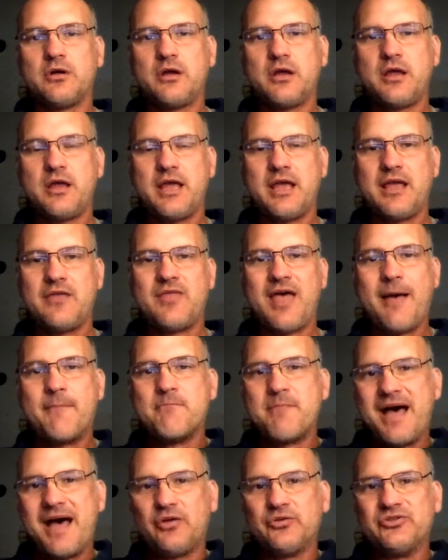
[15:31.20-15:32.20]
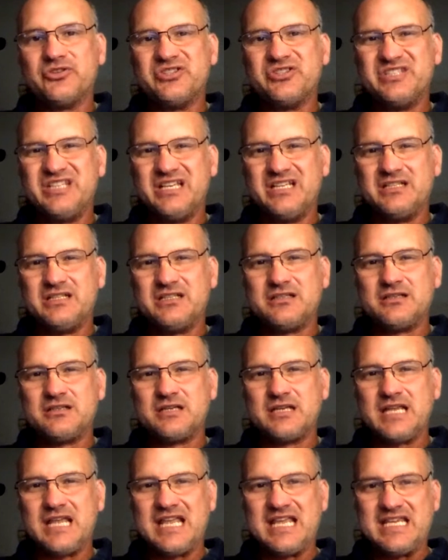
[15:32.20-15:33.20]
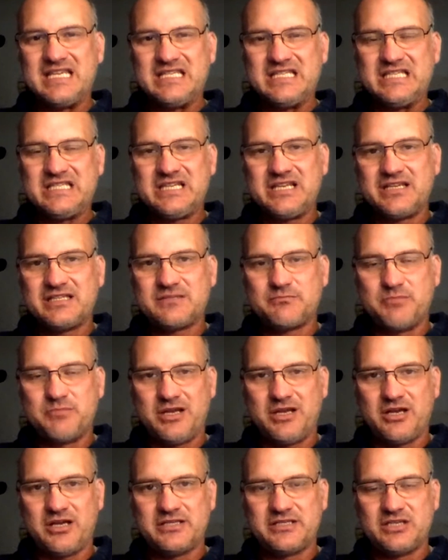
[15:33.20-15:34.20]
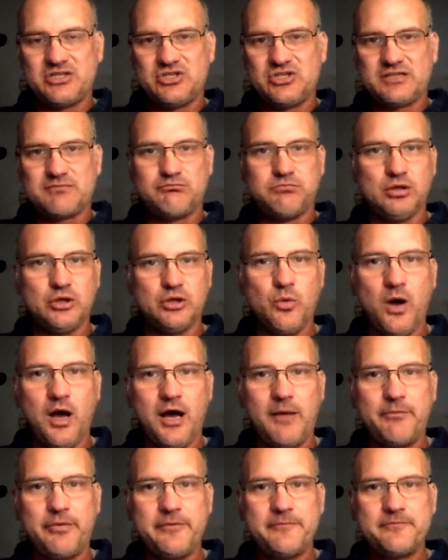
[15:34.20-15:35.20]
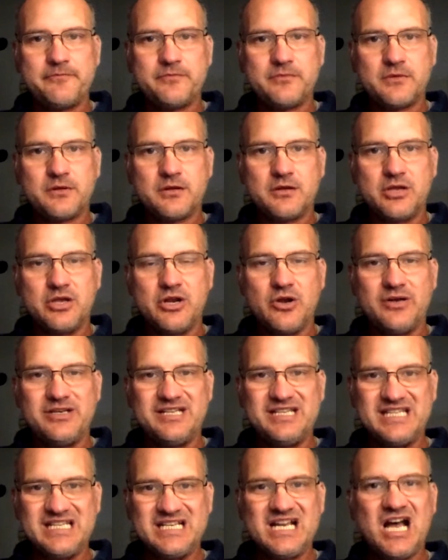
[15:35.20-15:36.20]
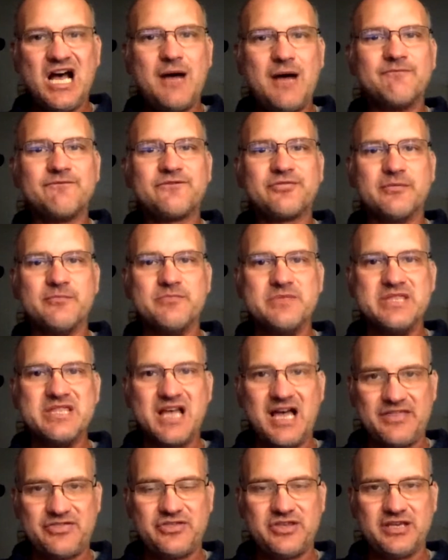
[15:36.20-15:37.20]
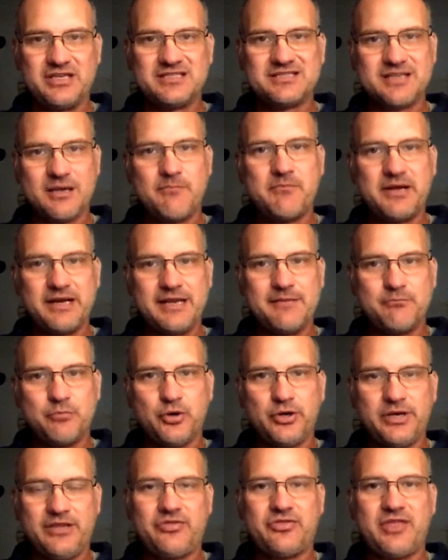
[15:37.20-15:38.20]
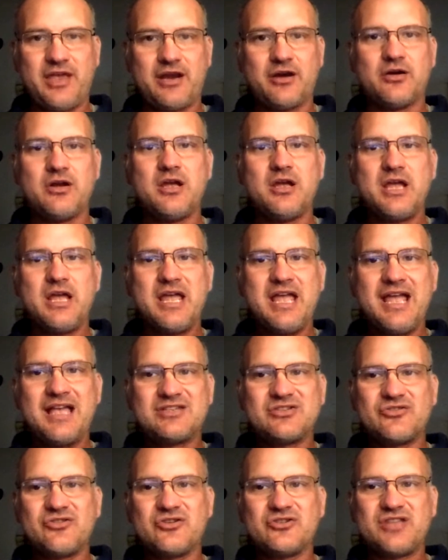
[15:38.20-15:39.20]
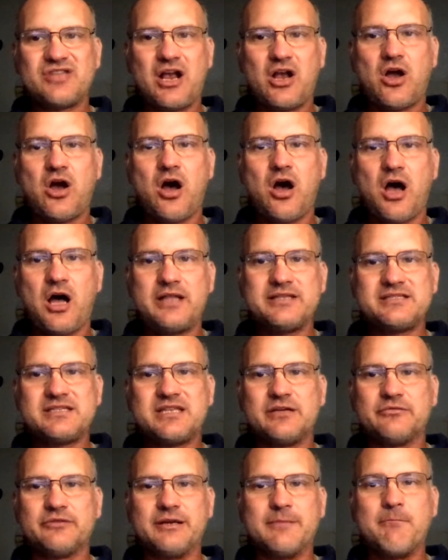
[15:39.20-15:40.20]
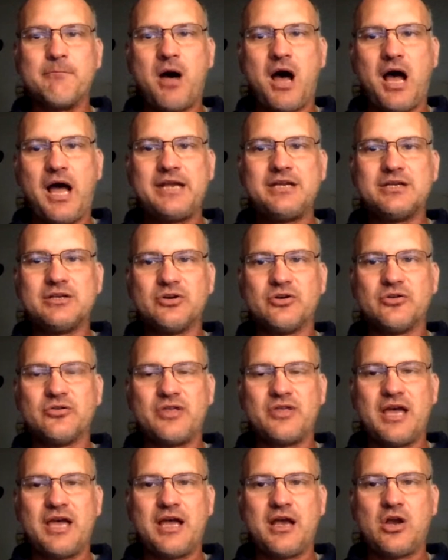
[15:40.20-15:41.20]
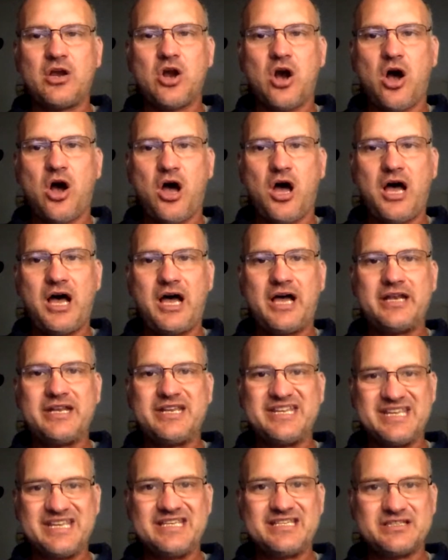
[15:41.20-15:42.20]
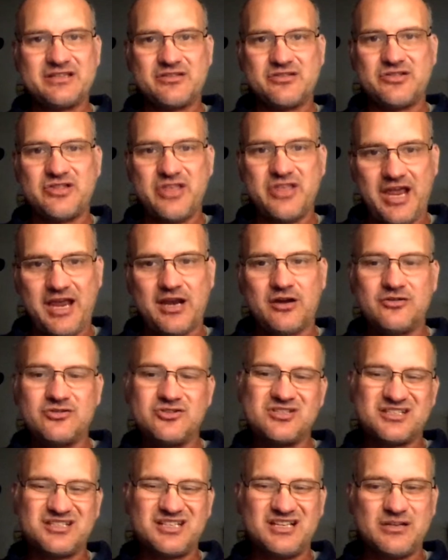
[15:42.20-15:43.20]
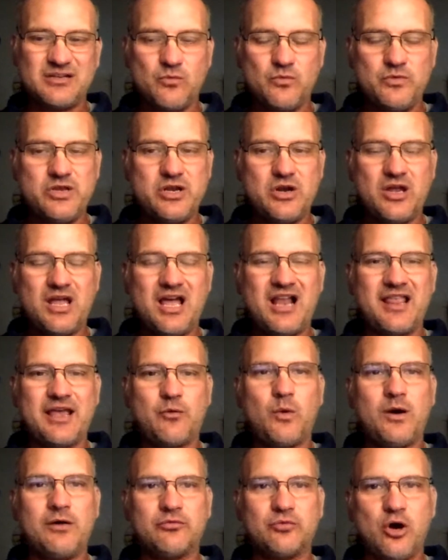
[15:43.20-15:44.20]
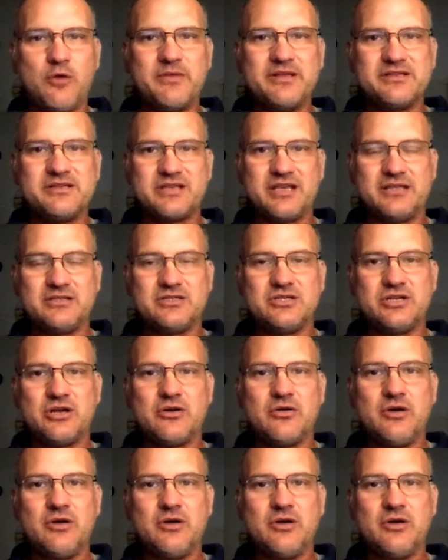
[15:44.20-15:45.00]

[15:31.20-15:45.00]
And that mountain didn't exist because it just blew up. It didn't come from nothing. Somebody put it there. And so there's that constant reminder that God is there, just, kind of like what Romans says, and